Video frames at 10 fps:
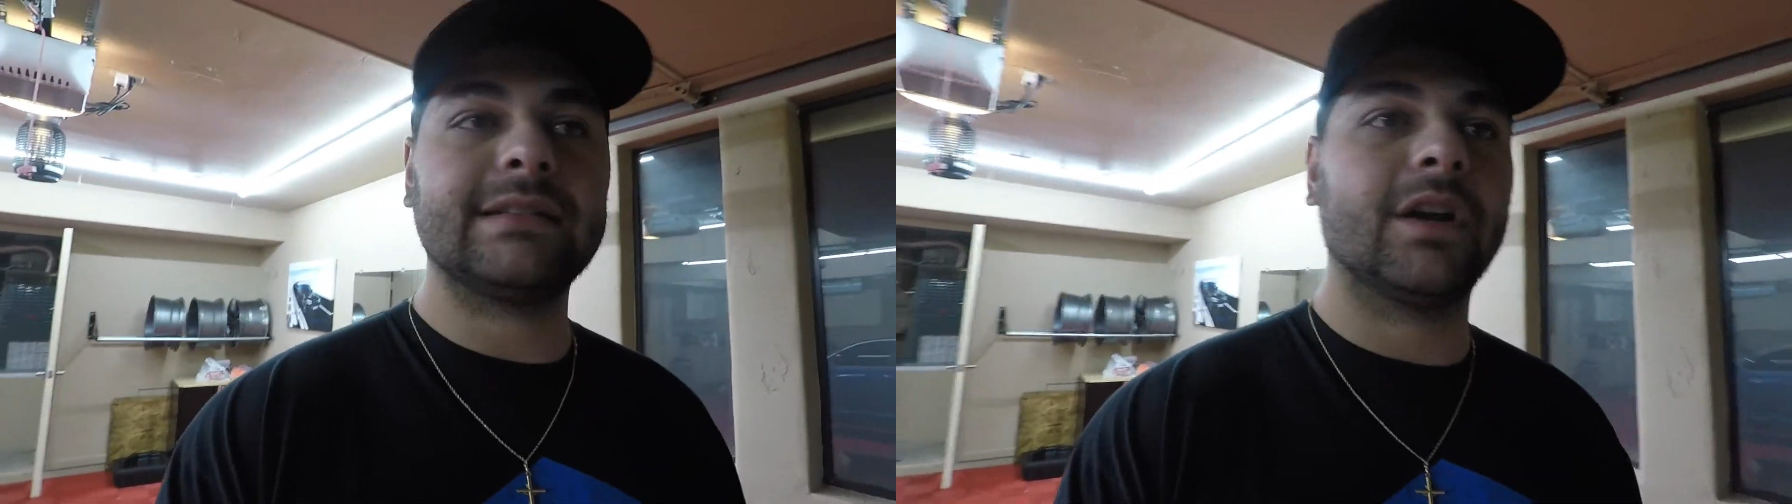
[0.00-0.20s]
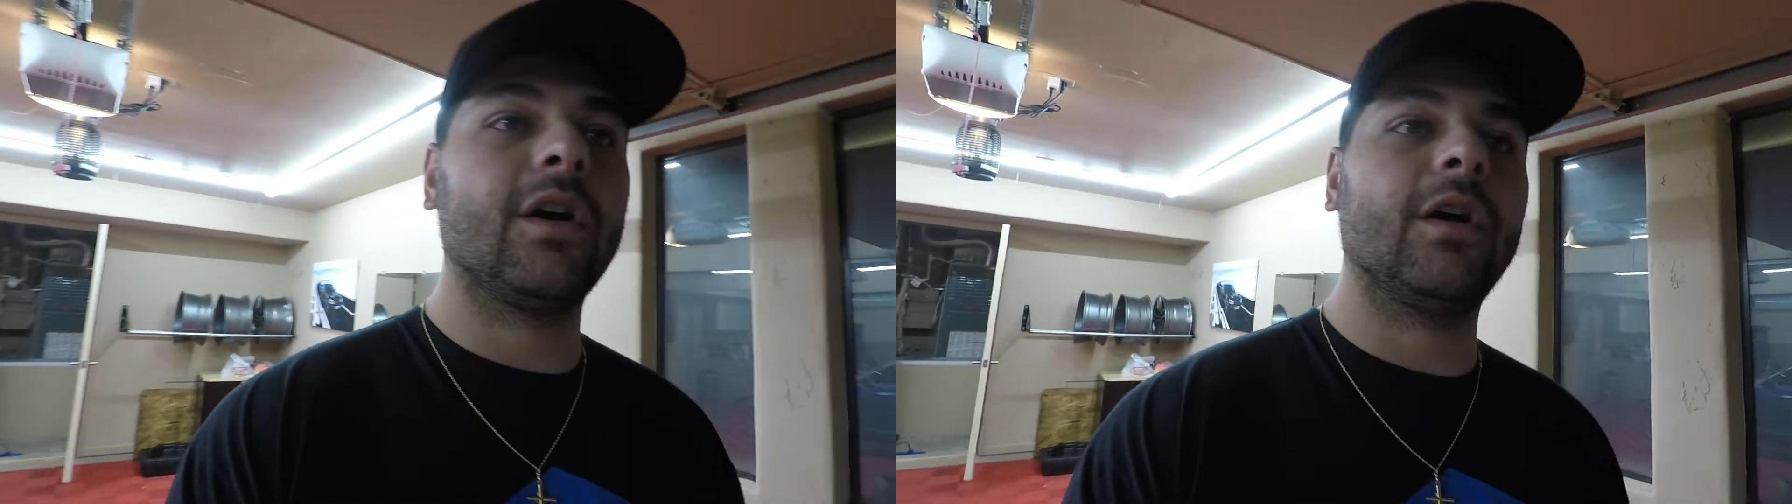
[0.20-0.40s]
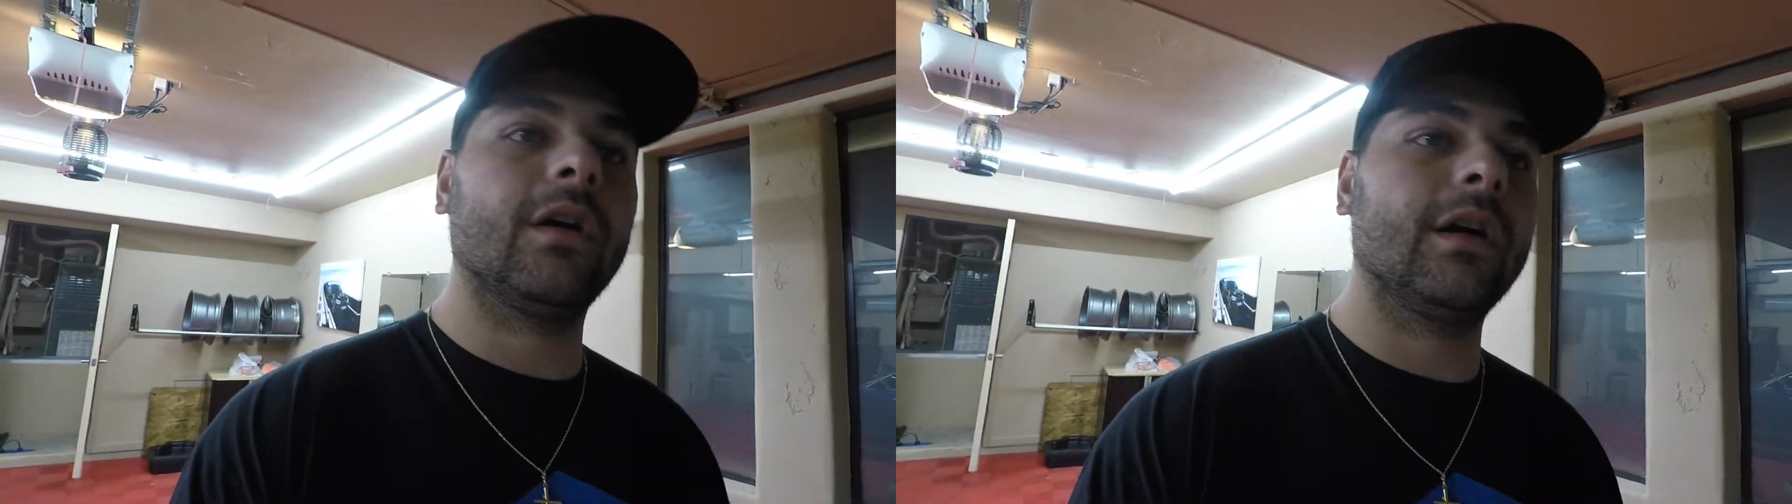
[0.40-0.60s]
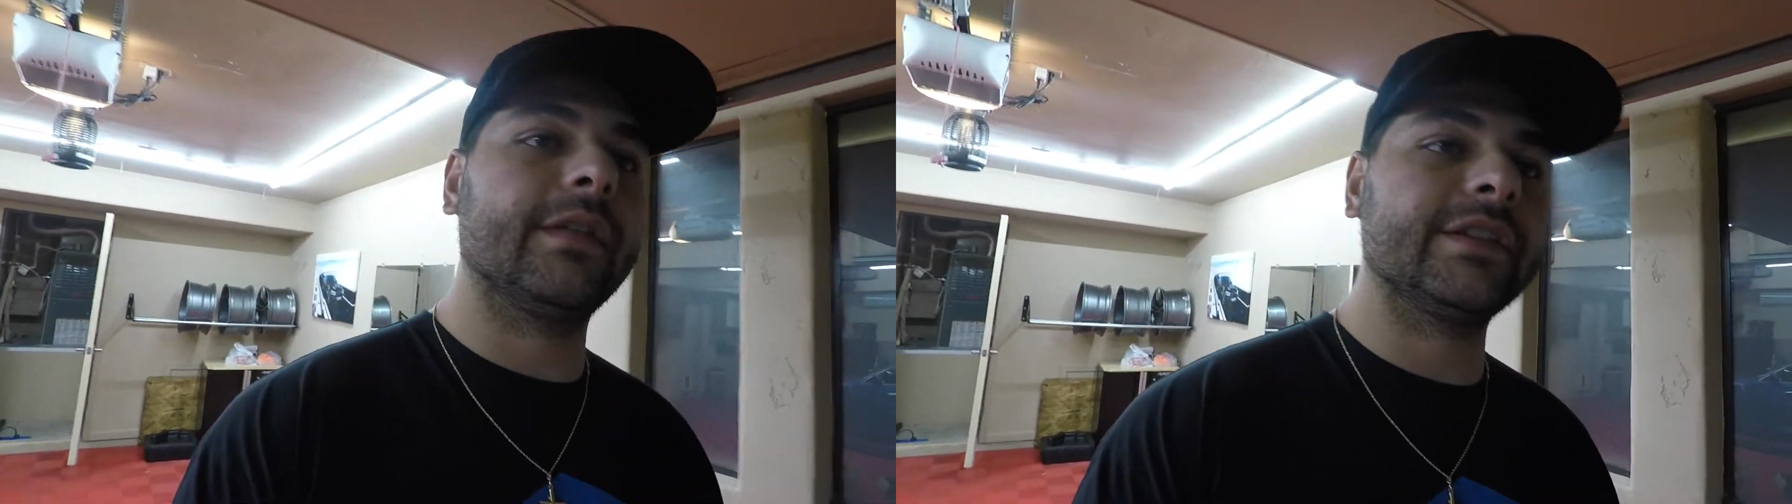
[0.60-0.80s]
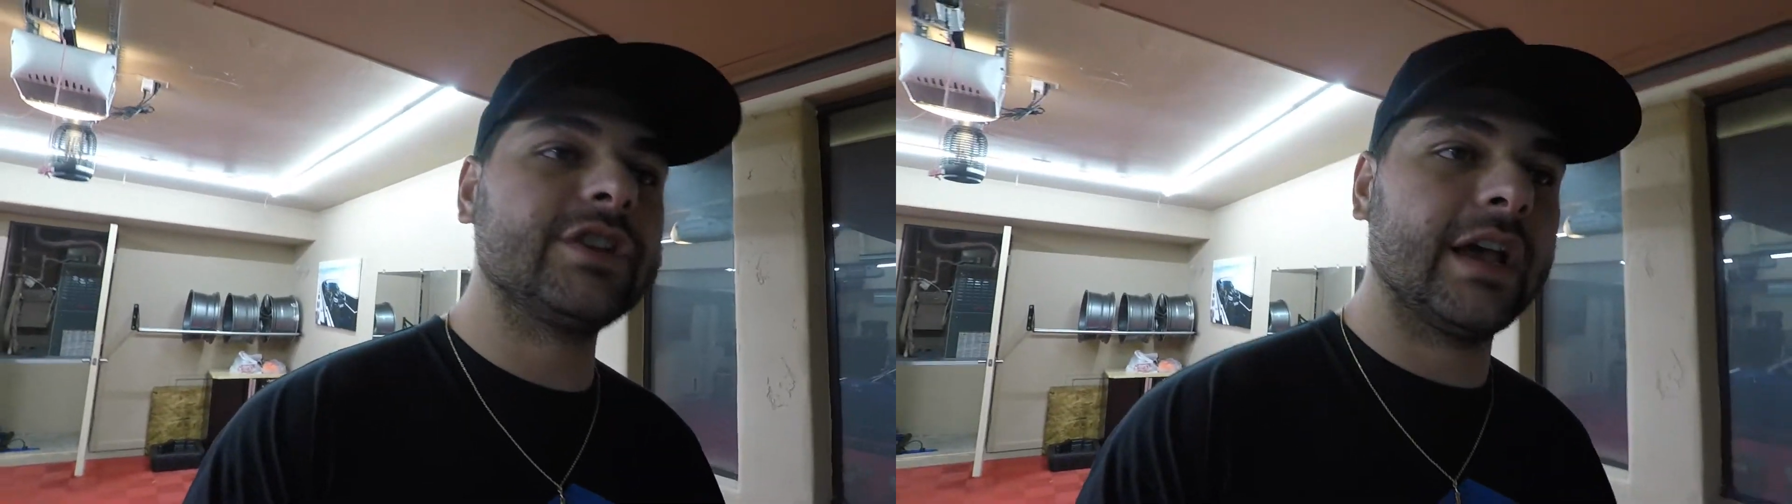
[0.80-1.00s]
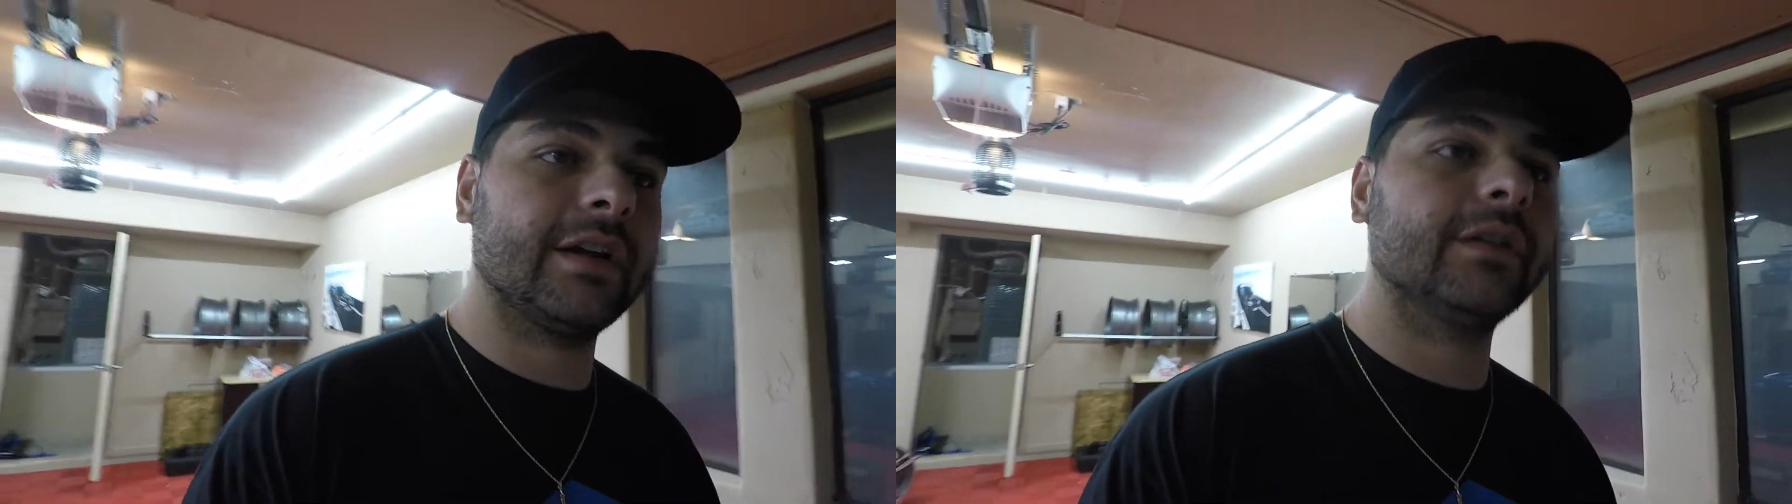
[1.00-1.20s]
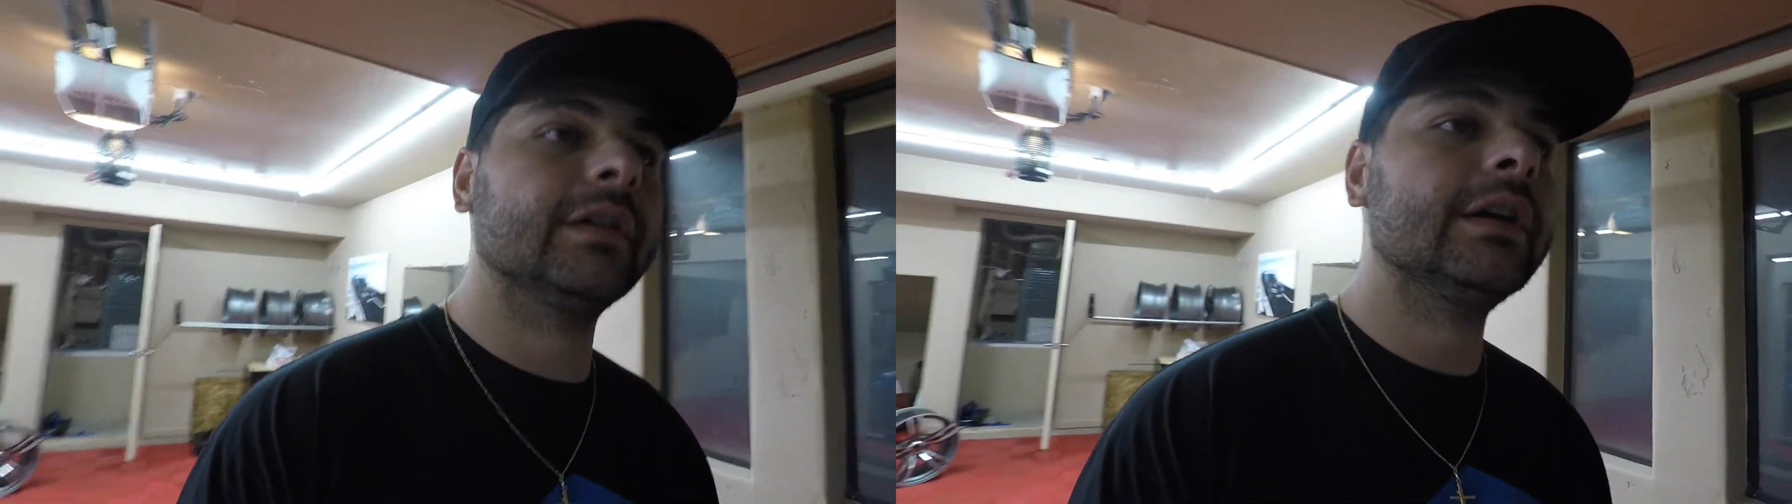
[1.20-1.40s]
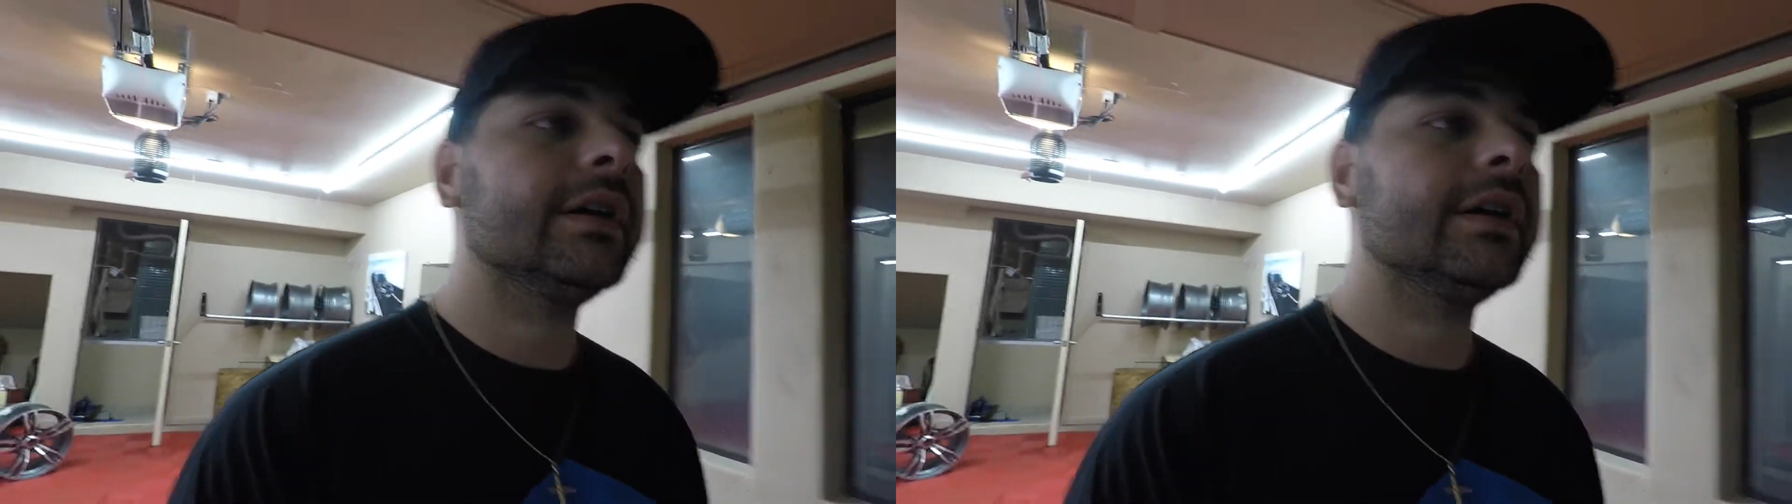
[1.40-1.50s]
a car on the channel